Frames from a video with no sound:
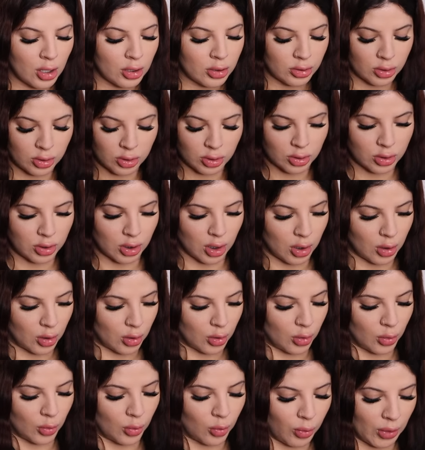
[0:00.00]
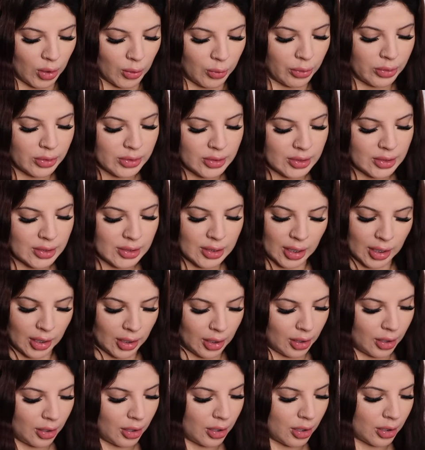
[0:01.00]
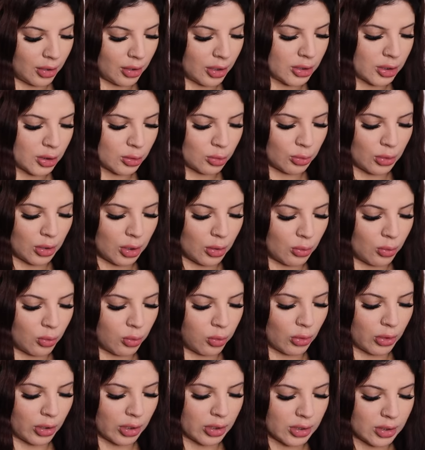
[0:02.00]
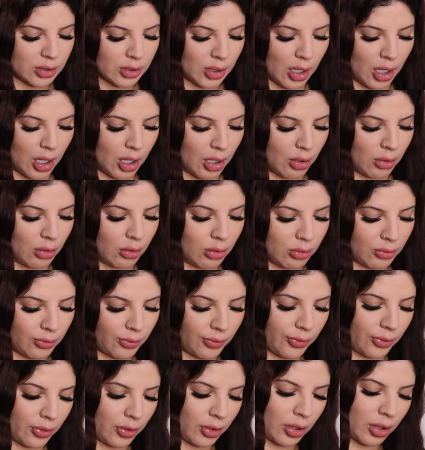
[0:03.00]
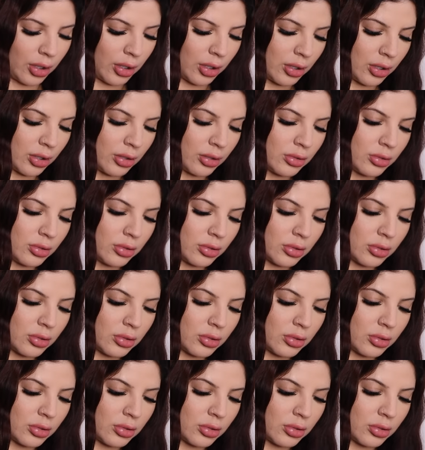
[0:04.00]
So we will see how this one works out for us.